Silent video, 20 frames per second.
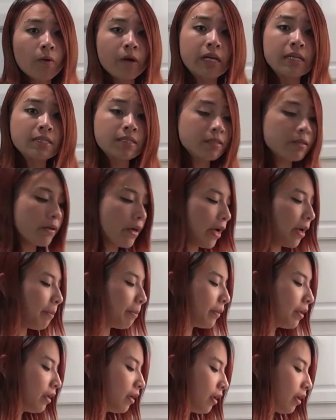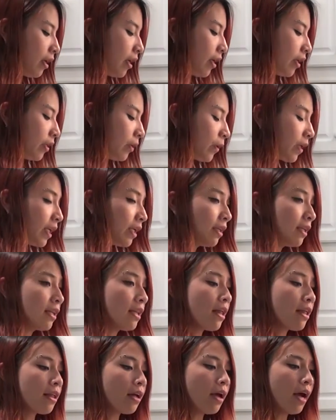or a syrup, you can
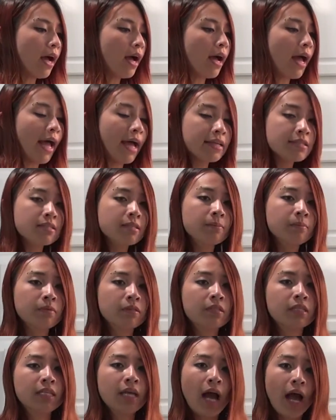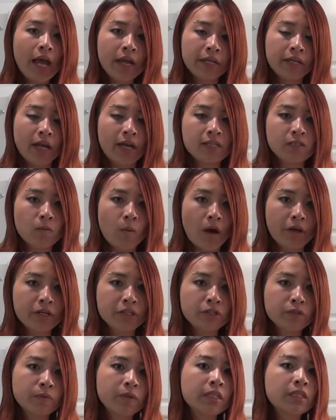uh, add some deionized
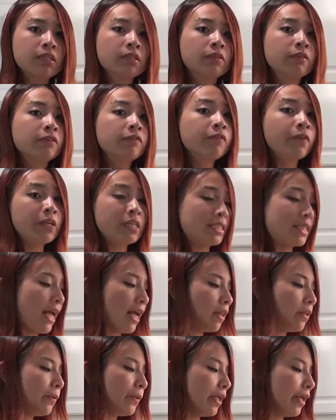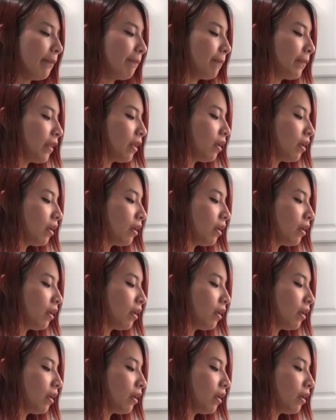water to it to first dilute it.